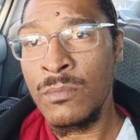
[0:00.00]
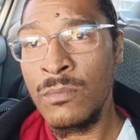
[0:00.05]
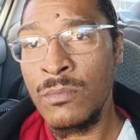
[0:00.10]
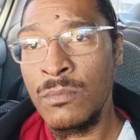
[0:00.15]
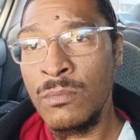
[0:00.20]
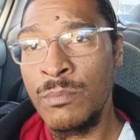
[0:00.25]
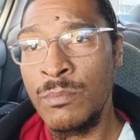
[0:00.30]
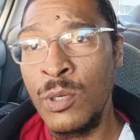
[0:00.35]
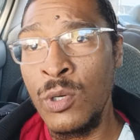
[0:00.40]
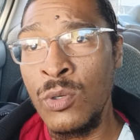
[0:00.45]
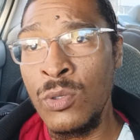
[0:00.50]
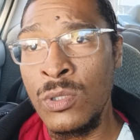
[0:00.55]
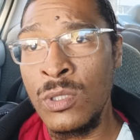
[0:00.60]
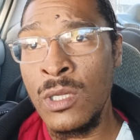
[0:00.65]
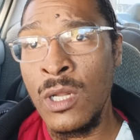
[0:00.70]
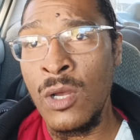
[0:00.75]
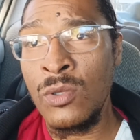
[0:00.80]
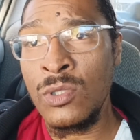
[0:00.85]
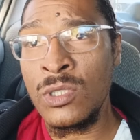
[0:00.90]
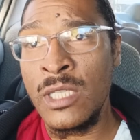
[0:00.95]
Putin
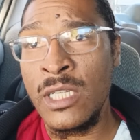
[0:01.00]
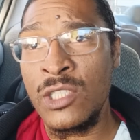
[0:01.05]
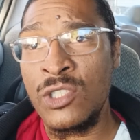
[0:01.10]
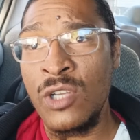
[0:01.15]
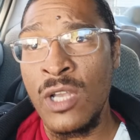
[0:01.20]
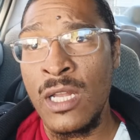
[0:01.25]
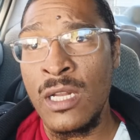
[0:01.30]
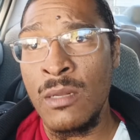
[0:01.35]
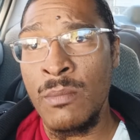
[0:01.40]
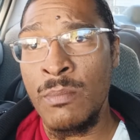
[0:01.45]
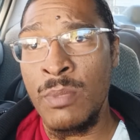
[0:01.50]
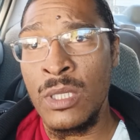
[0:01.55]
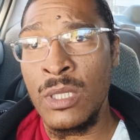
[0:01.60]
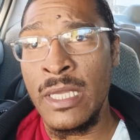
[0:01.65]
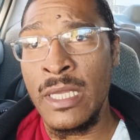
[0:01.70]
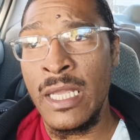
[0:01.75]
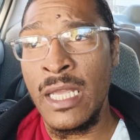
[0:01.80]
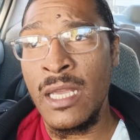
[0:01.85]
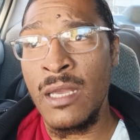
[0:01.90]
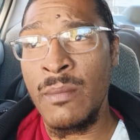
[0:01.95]
knows they're trying to
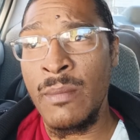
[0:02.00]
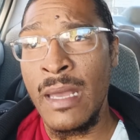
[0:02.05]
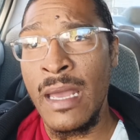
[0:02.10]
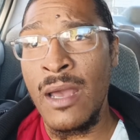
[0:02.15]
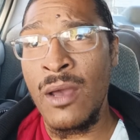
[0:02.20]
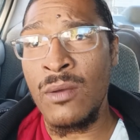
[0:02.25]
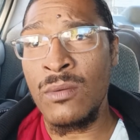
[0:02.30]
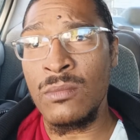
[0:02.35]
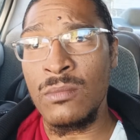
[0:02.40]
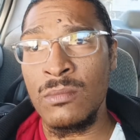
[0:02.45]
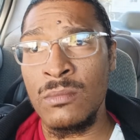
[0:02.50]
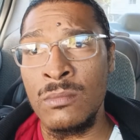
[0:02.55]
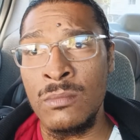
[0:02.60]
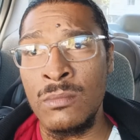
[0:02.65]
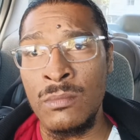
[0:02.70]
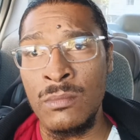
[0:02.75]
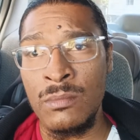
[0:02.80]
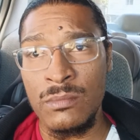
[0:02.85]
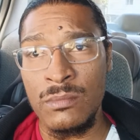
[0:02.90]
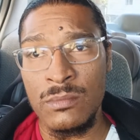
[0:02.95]
bully him out,
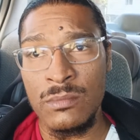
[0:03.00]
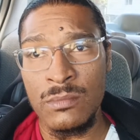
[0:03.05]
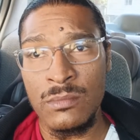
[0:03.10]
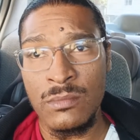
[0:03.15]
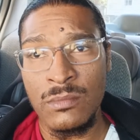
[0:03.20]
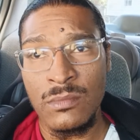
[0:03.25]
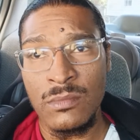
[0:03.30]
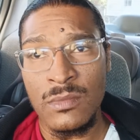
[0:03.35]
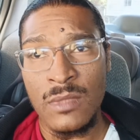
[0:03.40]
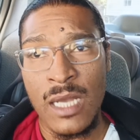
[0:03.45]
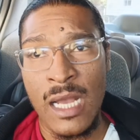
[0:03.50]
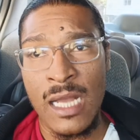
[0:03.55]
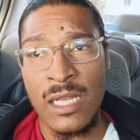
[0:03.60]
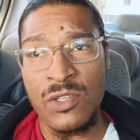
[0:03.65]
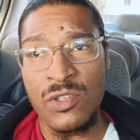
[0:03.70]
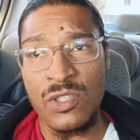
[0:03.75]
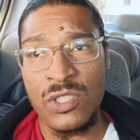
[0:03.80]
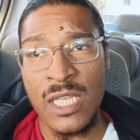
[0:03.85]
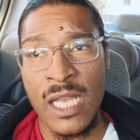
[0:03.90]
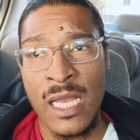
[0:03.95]

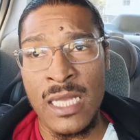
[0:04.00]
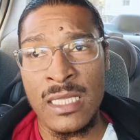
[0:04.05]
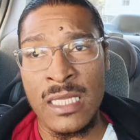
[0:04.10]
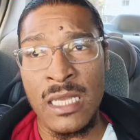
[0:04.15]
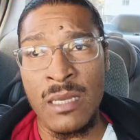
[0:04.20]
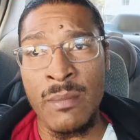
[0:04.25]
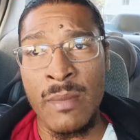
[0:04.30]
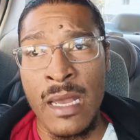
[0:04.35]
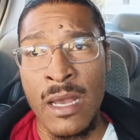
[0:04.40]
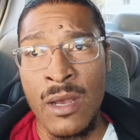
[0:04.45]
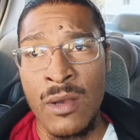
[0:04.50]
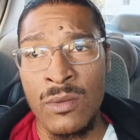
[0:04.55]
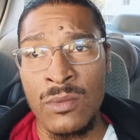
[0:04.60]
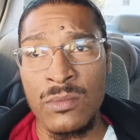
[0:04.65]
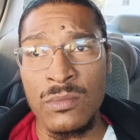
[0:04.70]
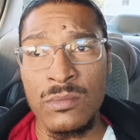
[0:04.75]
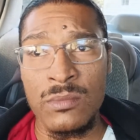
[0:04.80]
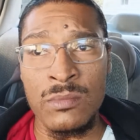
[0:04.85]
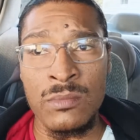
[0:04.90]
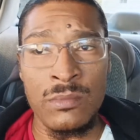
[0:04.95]
ostracize him out,
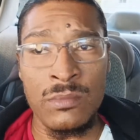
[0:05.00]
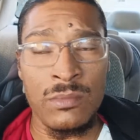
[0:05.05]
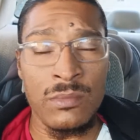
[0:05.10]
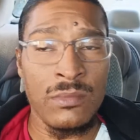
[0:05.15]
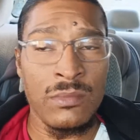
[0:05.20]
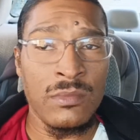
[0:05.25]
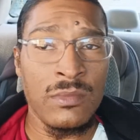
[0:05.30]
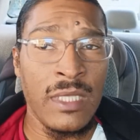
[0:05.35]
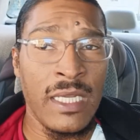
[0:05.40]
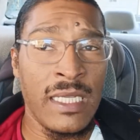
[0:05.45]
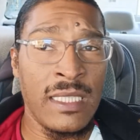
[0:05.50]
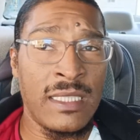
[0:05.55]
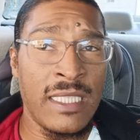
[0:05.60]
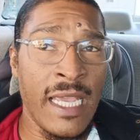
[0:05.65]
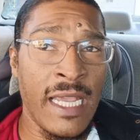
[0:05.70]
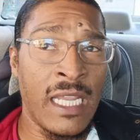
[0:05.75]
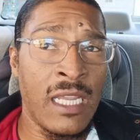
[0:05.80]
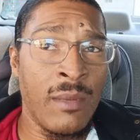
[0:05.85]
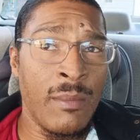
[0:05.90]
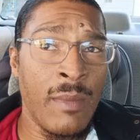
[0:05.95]
and
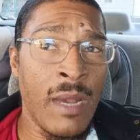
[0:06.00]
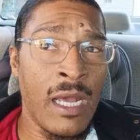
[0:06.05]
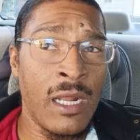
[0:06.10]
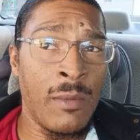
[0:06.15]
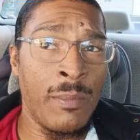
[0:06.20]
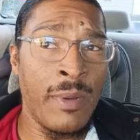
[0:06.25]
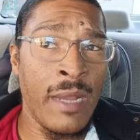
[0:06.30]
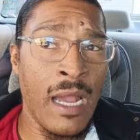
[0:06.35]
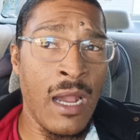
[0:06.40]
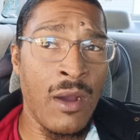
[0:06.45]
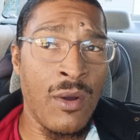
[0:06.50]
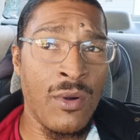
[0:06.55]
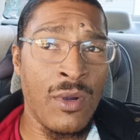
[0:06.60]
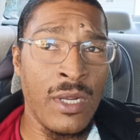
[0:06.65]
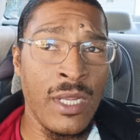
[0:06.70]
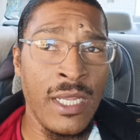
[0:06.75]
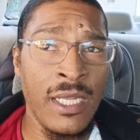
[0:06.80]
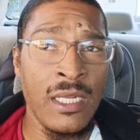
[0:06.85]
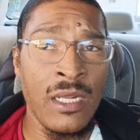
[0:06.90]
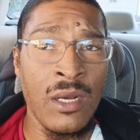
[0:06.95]
take him out of power.
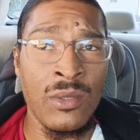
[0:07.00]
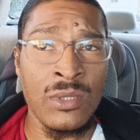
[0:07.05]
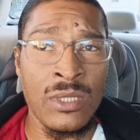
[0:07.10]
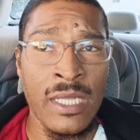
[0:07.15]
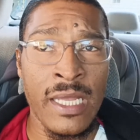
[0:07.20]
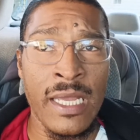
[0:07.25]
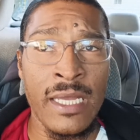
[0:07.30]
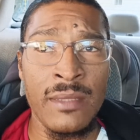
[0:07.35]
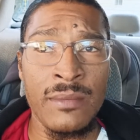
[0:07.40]
He knows that.